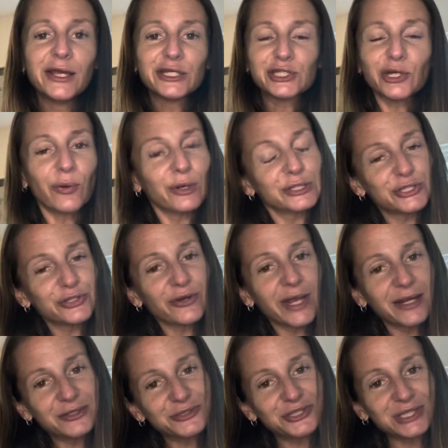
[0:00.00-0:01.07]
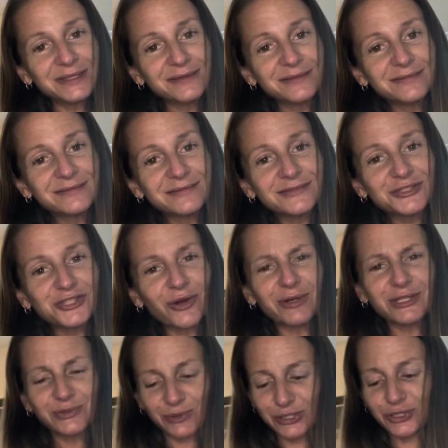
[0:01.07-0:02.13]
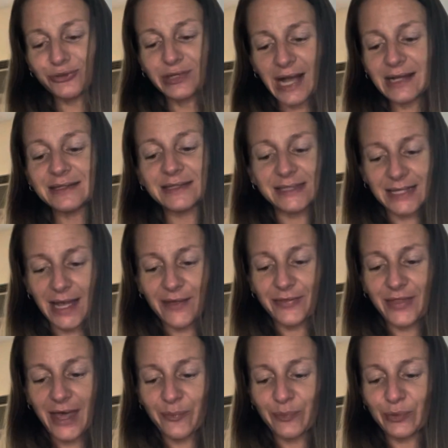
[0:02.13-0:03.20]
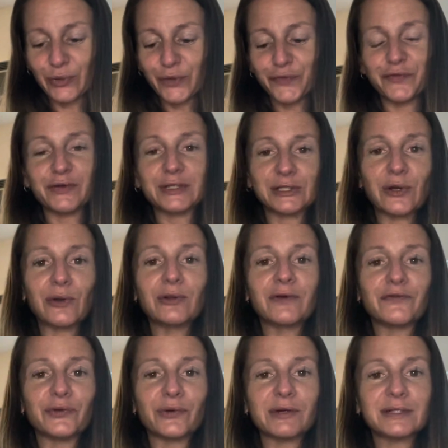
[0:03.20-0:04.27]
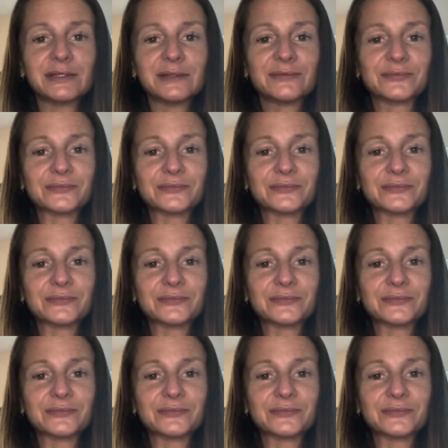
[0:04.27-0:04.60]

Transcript: Show us your energy Show us what you got inside that beautiful soul of yours.